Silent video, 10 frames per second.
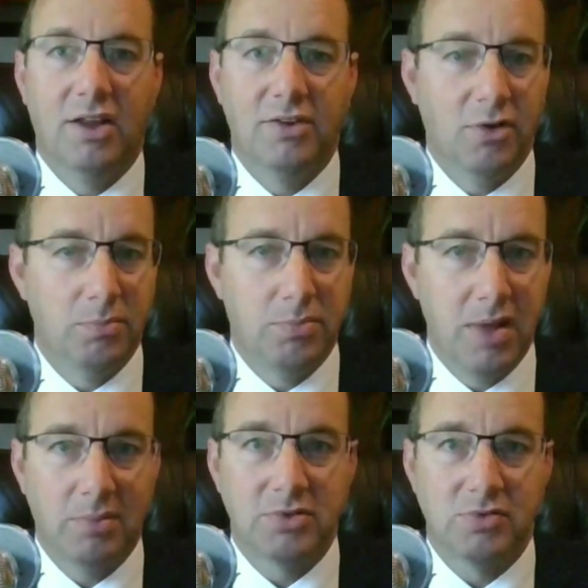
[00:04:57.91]
no
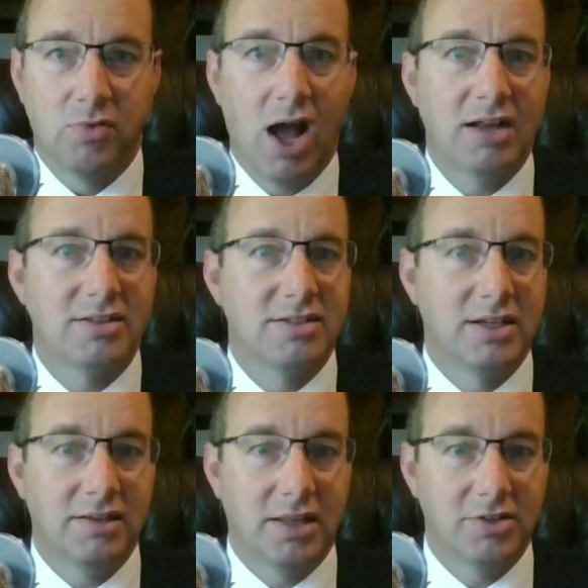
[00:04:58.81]
pebbles, rocks? Did
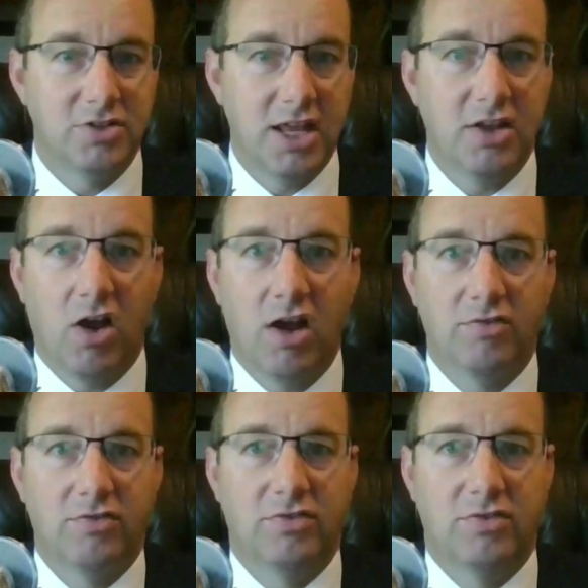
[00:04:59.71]
he let you take
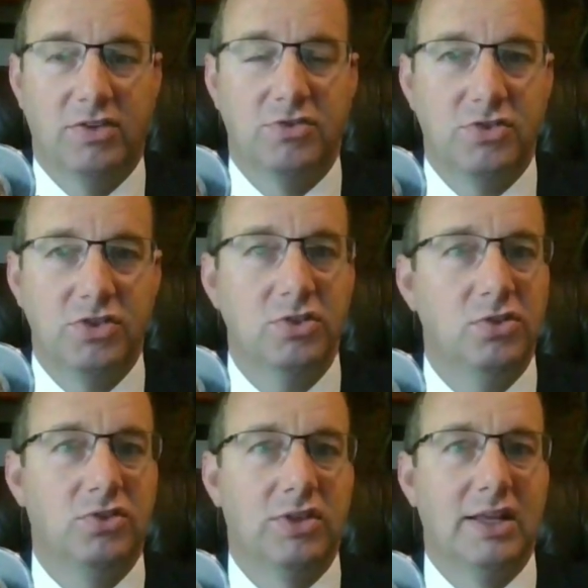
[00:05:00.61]
off your
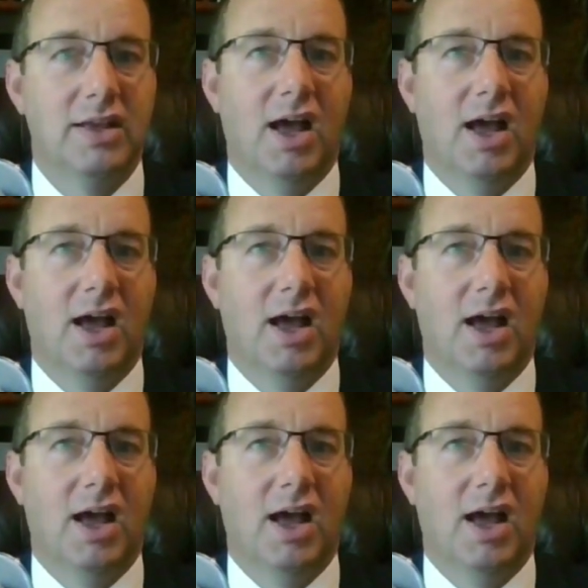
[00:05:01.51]
shoes?